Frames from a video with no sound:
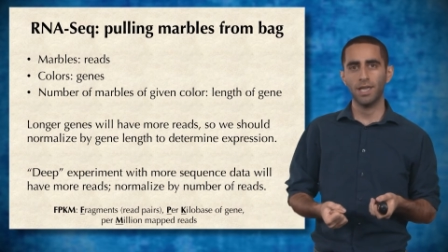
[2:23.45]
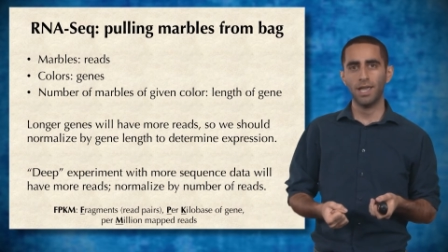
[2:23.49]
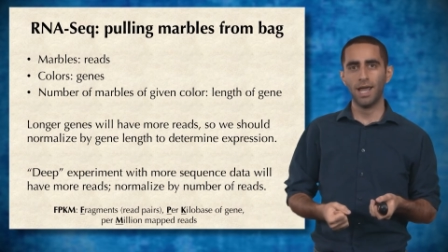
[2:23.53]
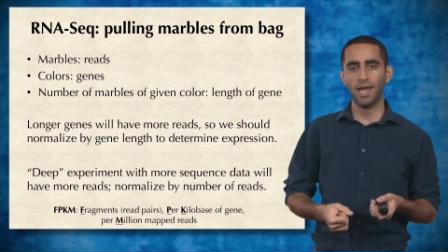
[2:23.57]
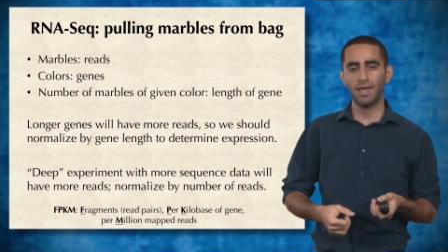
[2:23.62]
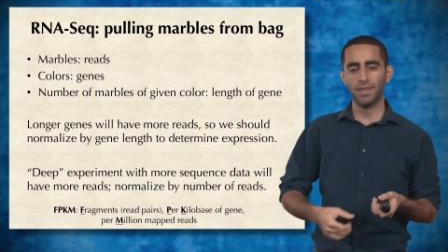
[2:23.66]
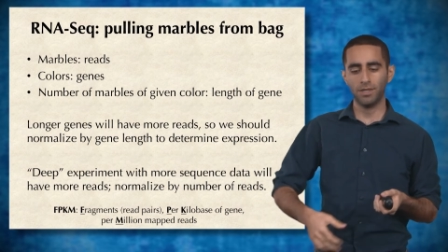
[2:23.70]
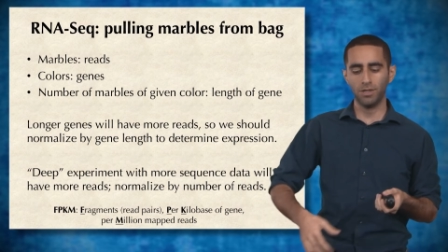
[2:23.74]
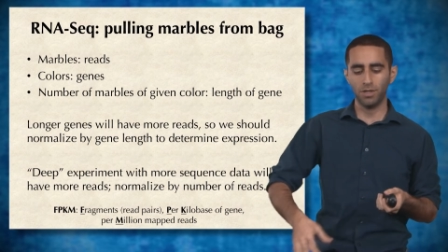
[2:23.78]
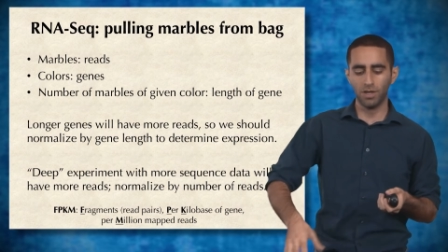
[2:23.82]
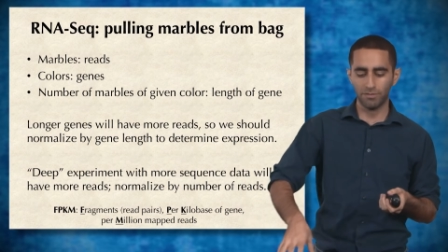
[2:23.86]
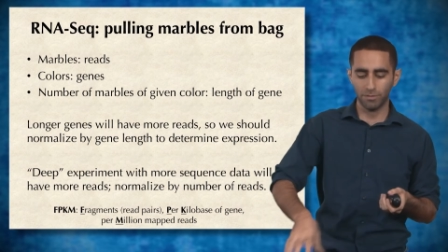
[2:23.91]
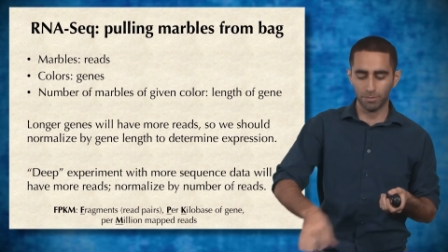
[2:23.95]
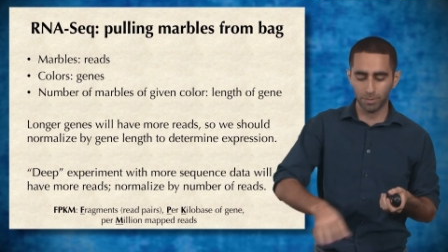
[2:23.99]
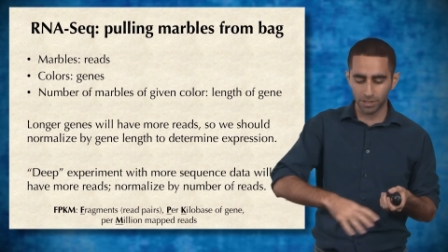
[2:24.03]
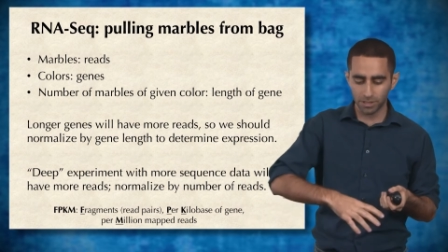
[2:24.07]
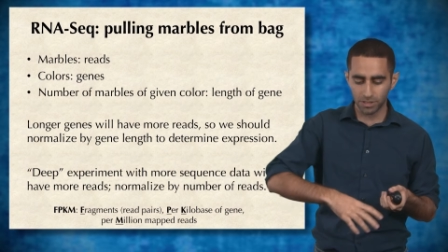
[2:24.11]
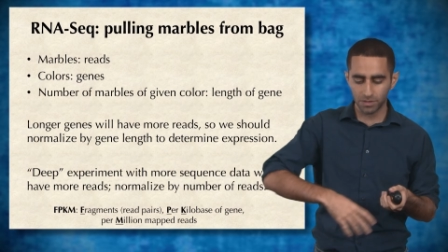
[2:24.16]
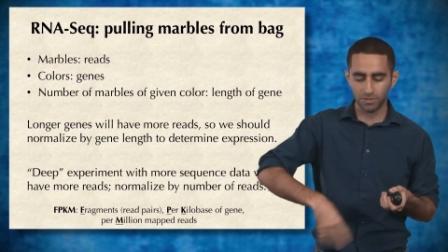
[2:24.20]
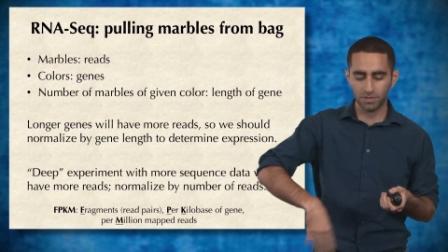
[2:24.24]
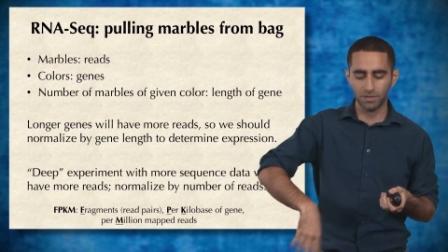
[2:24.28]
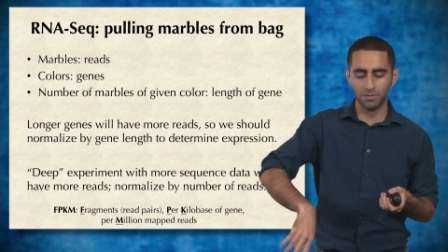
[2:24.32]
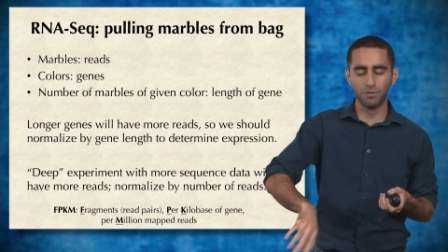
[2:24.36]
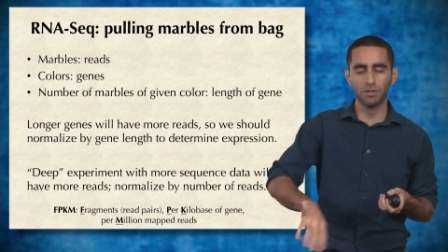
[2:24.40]
and then you have a bunch
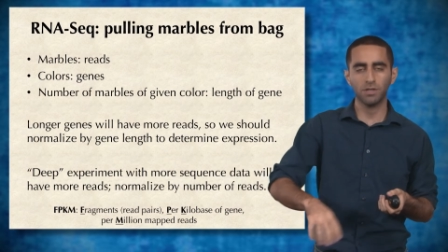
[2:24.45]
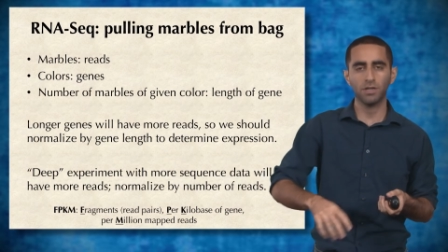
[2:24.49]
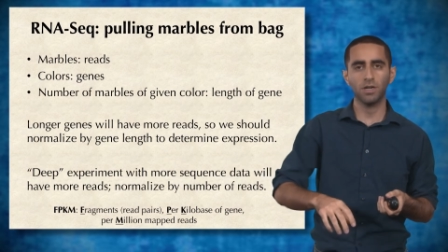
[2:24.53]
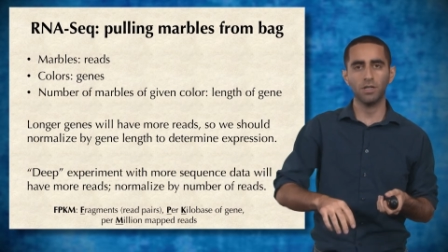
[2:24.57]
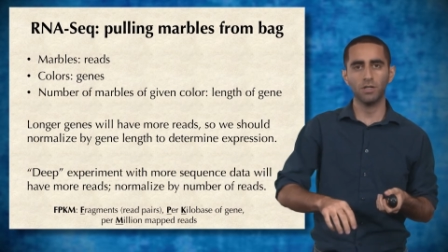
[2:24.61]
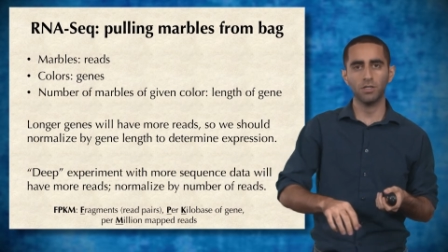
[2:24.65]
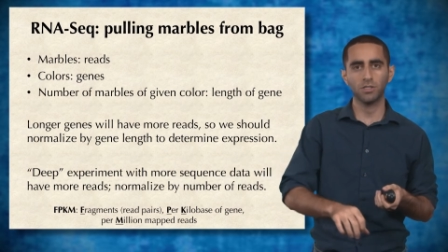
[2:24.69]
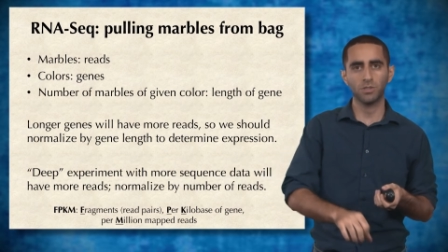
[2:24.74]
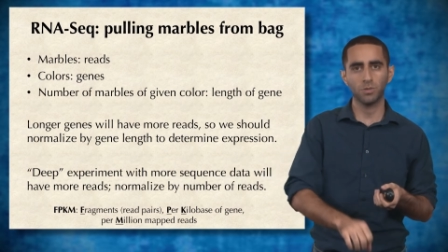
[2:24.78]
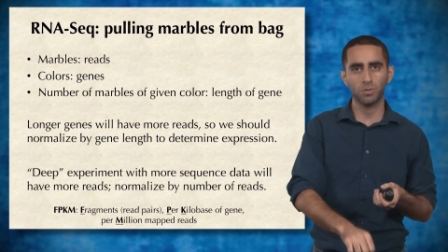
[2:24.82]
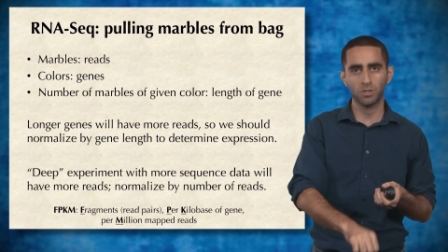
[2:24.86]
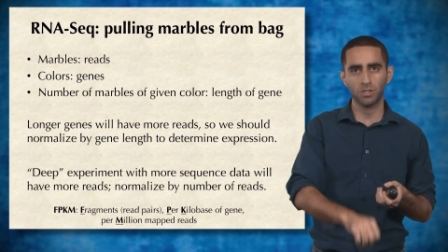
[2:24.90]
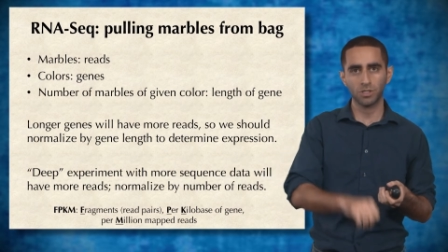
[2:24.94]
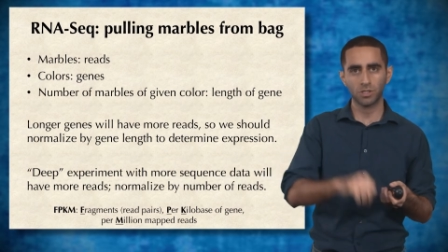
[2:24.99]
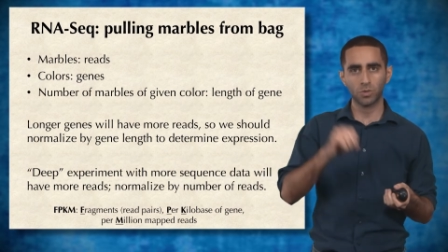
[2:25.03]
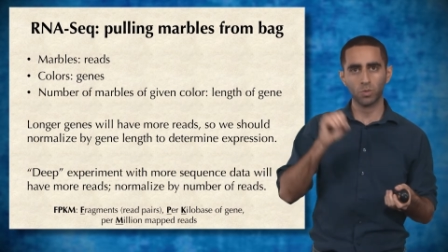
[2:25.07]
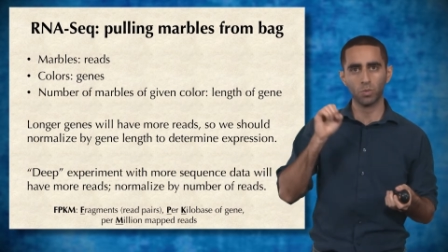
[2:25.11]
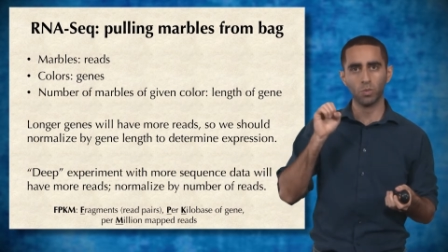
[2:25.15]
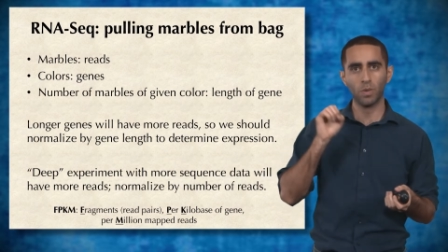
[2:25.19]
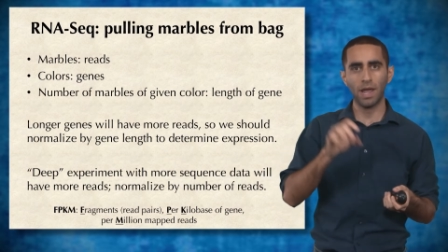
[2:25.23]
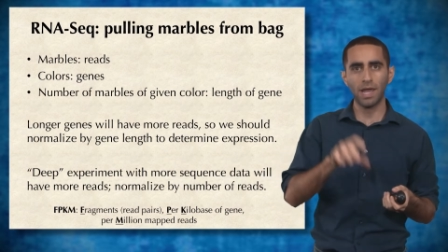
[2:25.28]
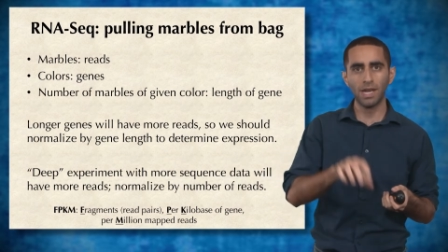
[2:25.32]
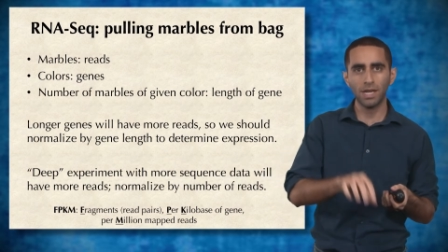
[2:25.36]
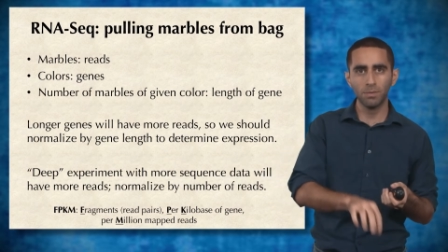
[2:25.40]
of different colors, and we're just
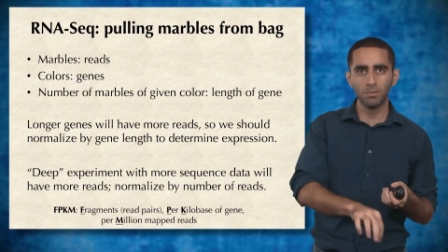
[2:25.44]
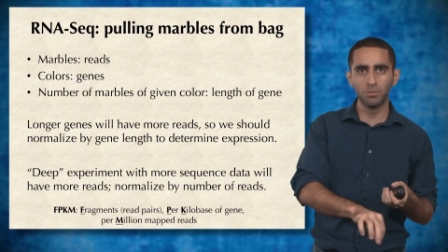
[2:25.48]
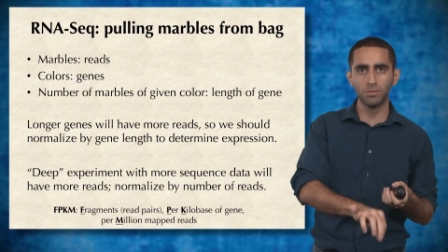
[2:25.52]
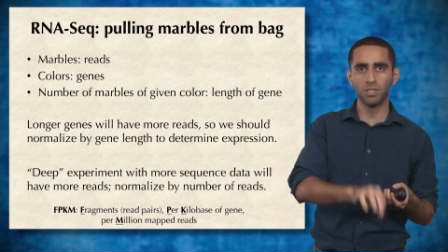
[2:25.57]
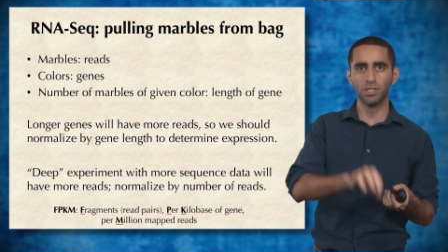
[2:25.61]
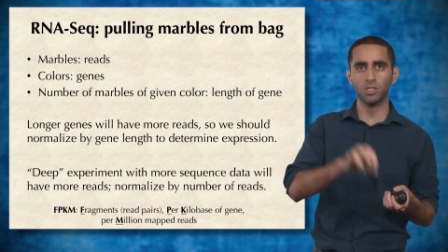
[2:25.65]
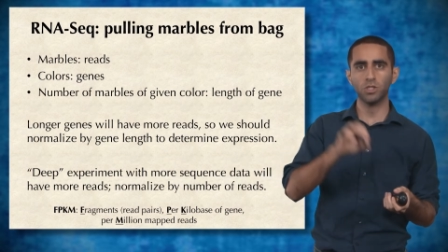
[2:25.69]
randomly